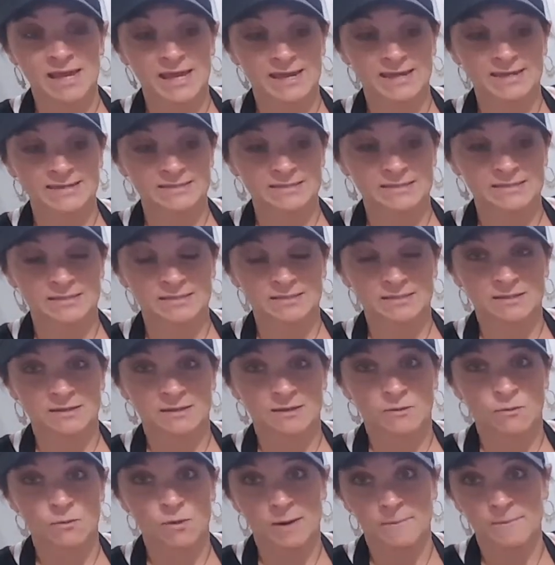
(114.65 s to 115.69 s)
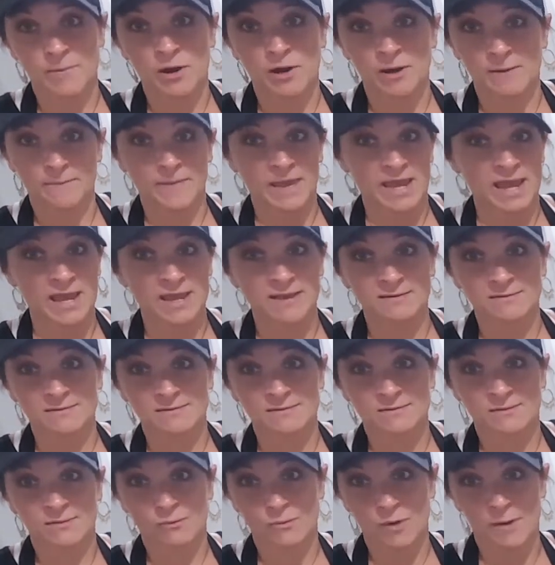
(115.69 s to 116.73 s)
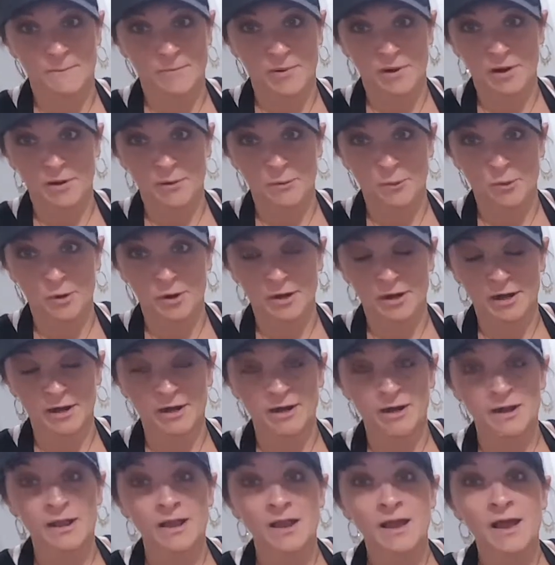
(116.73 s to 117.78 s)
it's 1 part paint, 1 part water.